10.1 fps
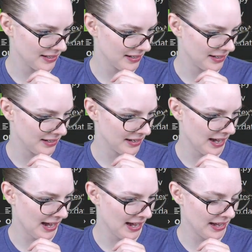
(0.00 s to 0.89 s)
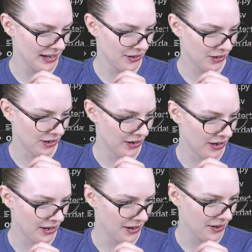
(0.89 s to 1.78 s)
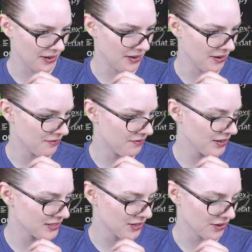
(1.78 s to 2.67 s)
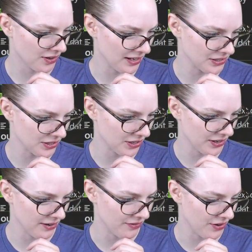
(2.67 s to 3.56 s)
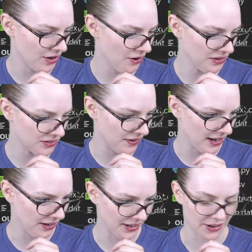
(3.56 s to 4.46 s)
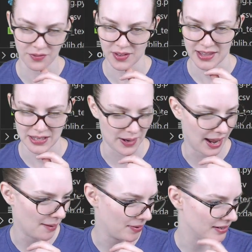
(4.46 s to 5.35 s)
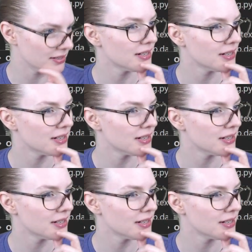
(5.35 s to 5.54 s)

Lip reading: a guide on fixing your cluster if a node has failed. I don't think that's what happened.